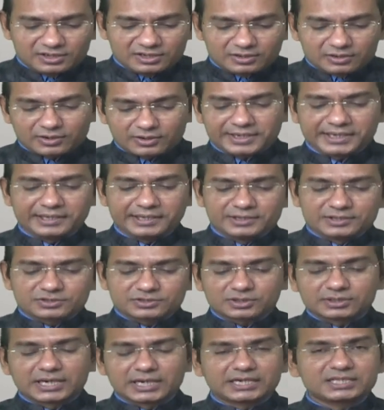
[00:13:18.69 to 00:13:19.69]
Okay,
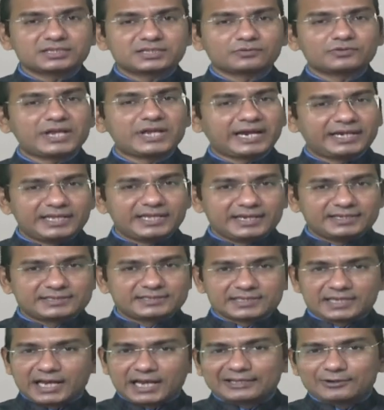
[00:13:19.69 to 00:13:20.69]
so that is how the idea
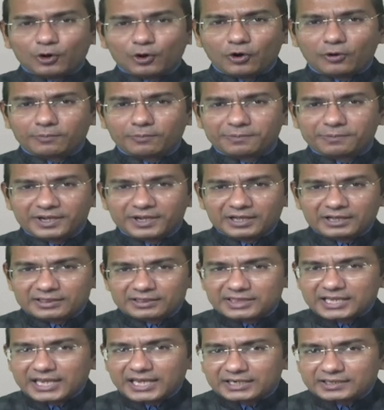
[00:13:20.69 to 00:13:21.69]
is. I hope
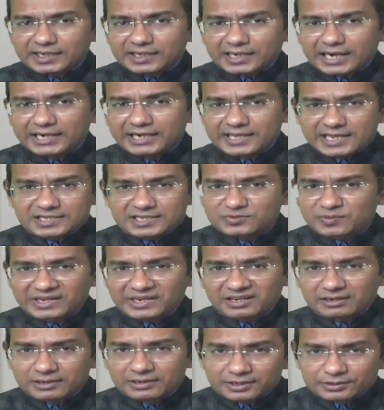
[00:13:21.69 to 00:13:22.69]
the entire idea is very
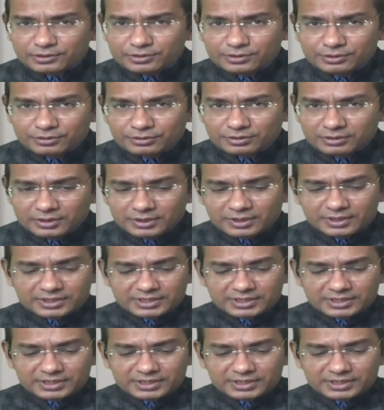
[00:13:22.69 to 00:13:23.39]
clear to you.